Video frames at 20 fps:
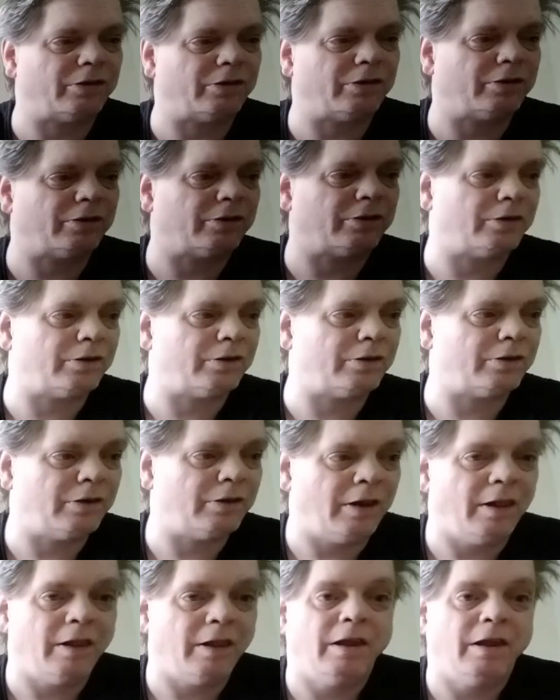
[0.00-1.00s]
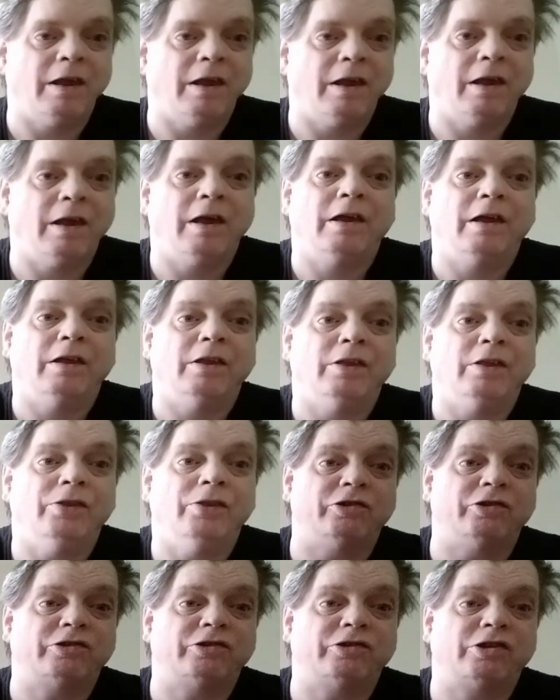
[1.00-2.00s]
there's three,
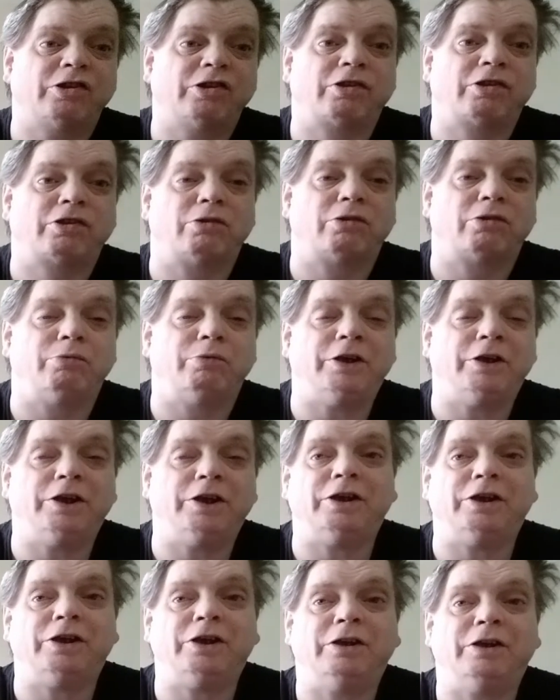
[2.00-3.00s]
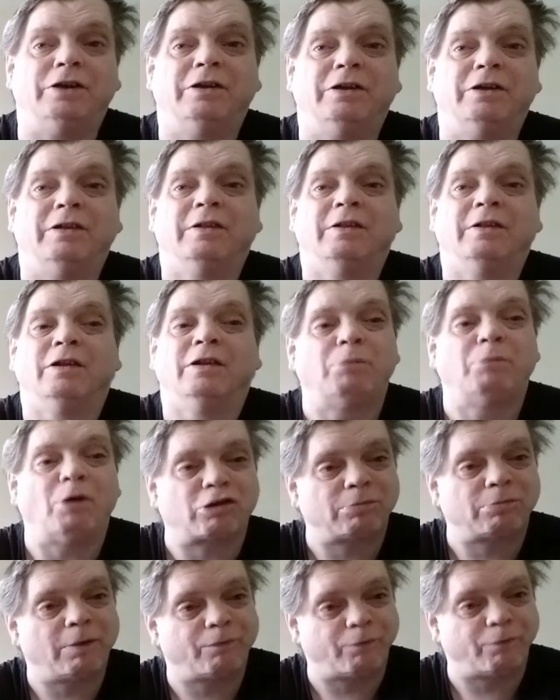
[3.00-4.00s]
possibly four
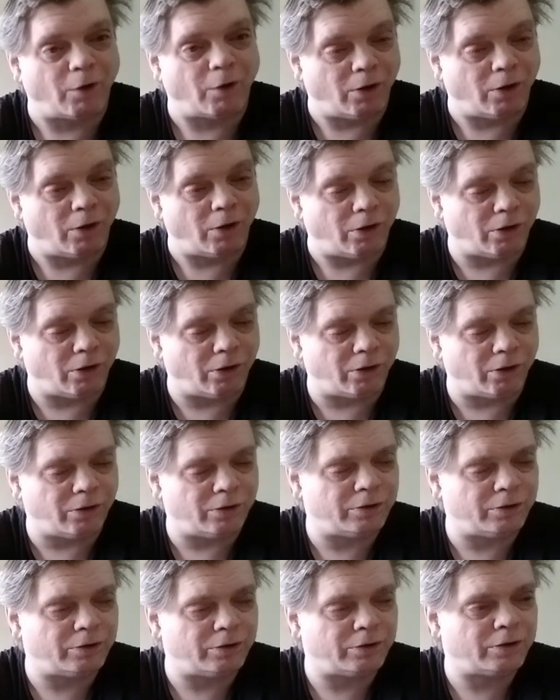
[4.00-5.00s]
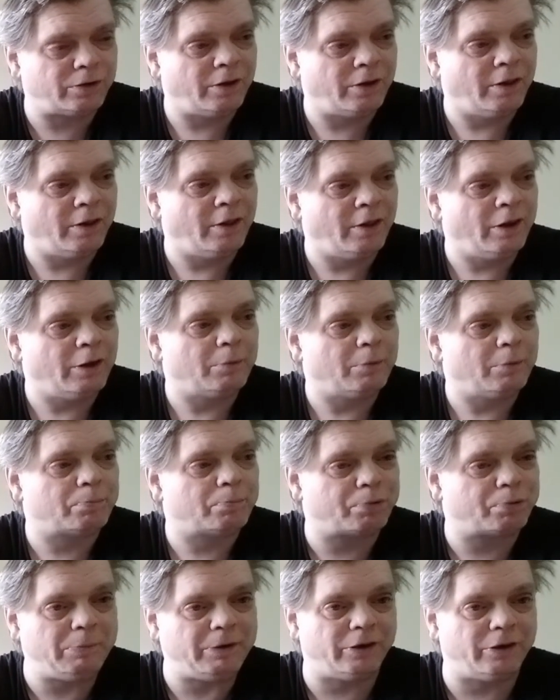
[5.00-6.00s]
premiere
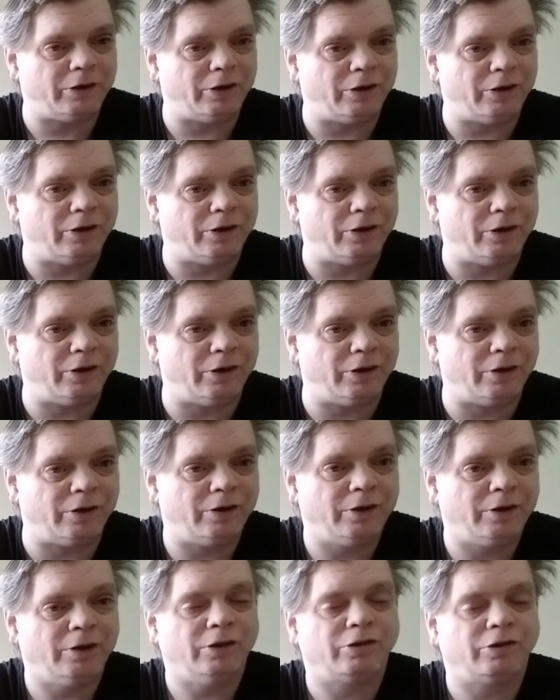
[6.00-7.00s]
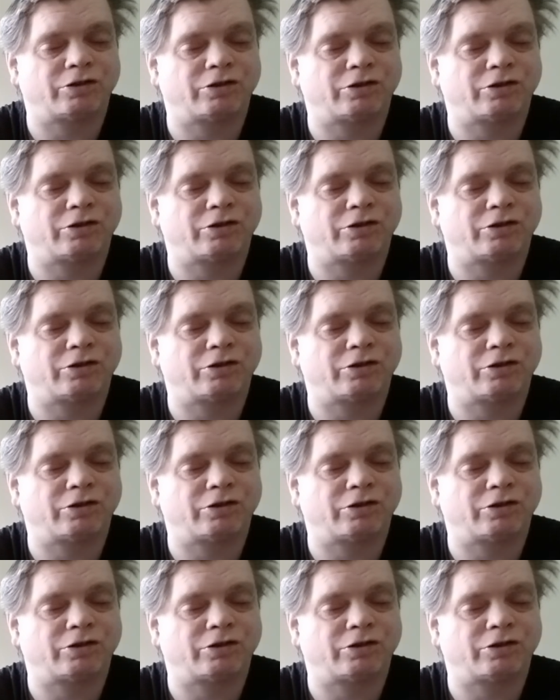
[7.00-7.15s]
songs to react to.